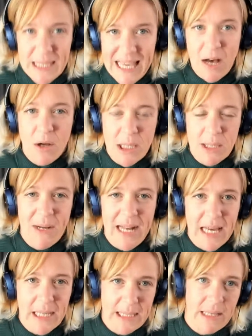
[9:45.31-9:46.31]
to get onto
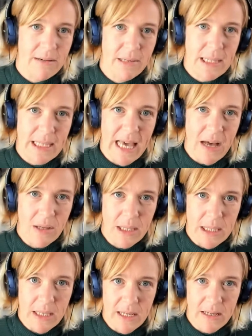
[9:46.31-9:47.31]
Alexa and to get
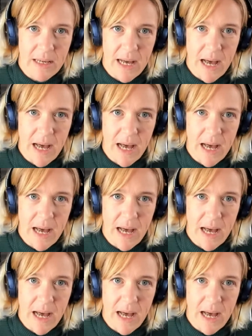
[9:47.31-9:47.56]
onto